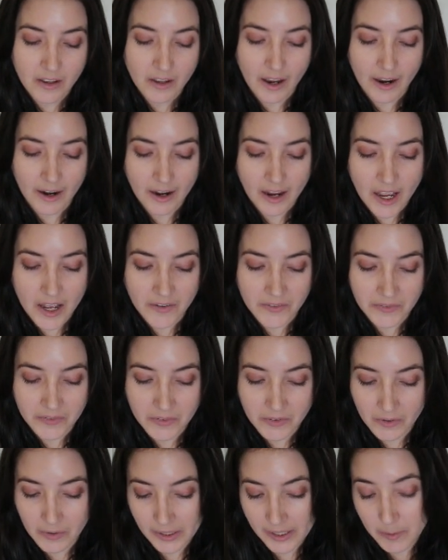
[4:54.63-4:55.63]
I have
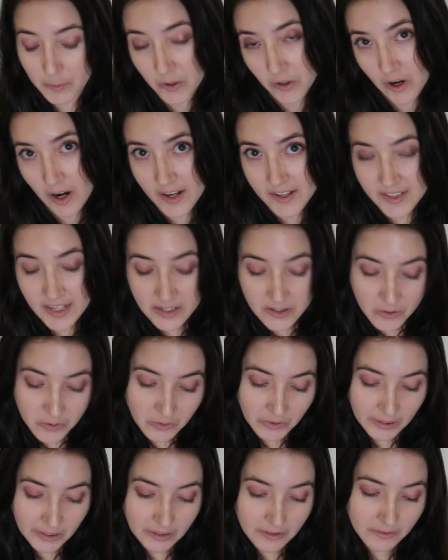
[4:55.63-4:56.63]
Animal Crossing New
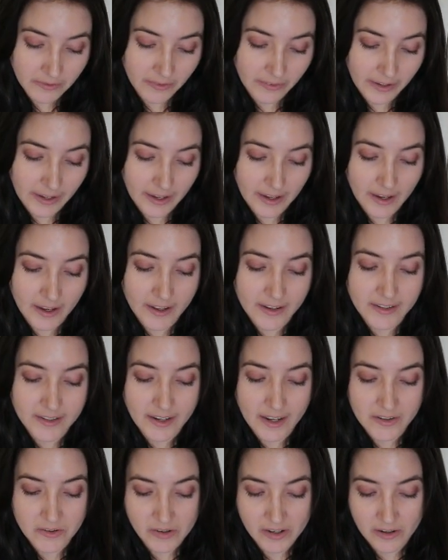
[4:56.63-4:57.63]
Leaf and
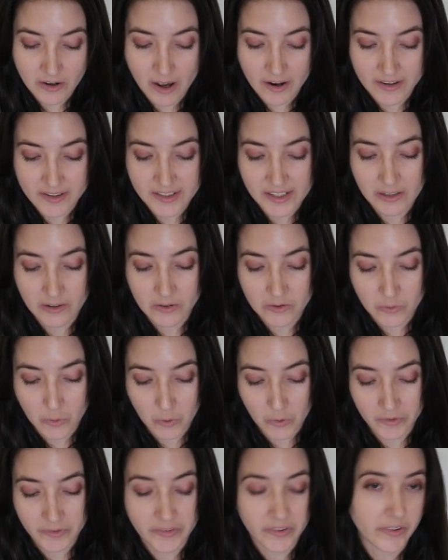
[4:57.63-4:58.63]
Etrian Odyssey
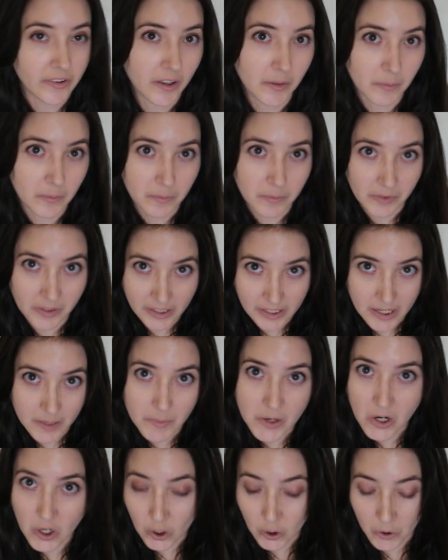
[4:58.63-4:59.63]
Untold, the Millennium
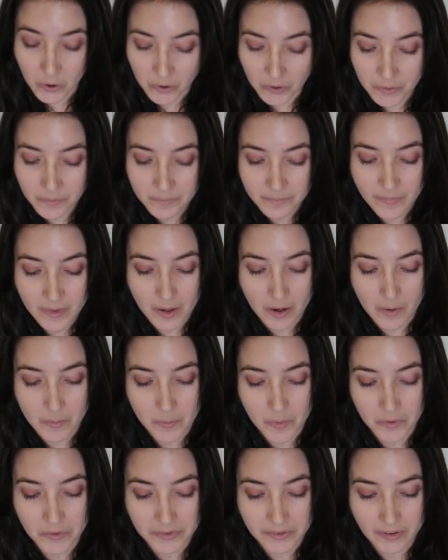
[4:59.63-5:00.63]
Girl.
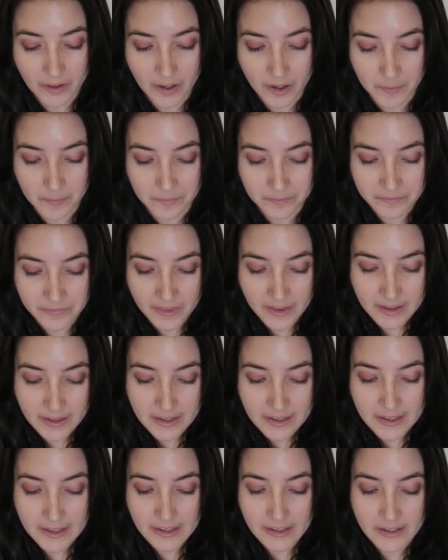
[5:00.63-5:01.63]
both
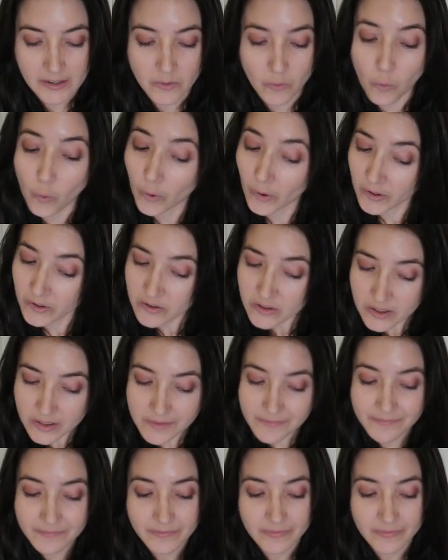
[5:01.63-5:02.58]
in orange.